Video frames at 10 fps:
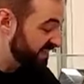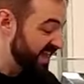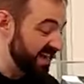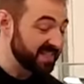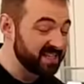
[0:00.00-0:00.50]
is
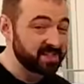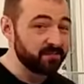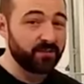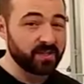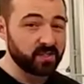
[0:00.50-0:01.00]
that it
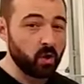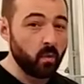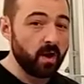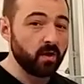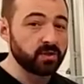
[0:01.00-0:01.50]
doesn't fit
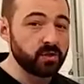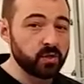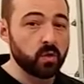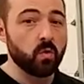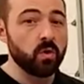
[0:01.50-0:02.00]
so well
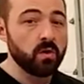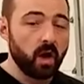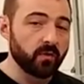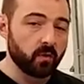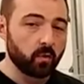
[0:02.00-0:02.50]
to
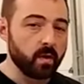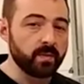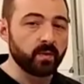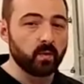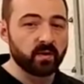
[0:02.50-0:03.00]
other
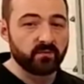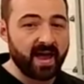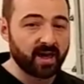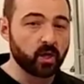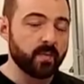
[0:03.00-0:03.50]
equipment where the
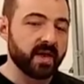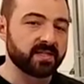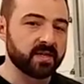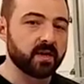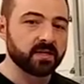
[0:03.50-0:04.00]
vacuum
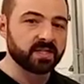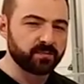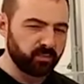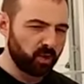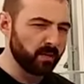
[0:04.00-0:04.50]
aid
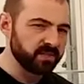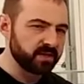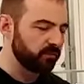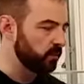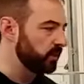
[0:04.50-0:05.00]
does. It's plumbed
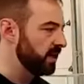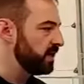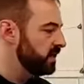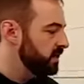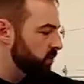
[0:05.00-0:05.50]

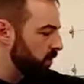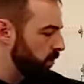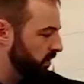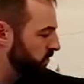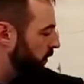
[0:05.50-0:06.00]
differently, so
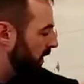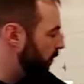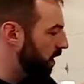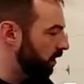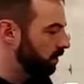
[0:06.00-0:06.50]
it works quite
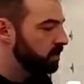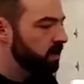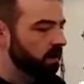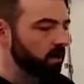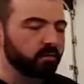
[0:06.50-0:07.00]

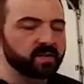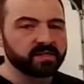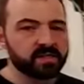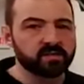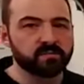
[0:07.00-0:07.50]
well on other
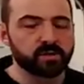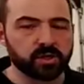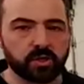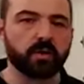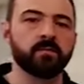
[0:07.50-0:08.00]
pieces of
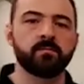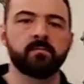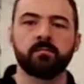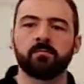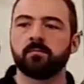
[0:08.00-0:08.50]
machinery.
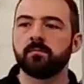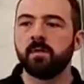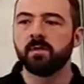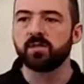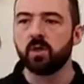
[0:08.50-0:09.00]

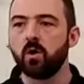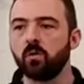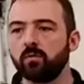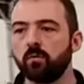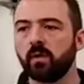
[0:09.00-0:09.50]

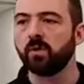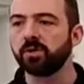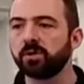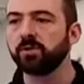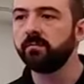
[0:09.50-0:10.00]
So, great
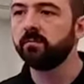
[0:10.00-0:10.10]
question.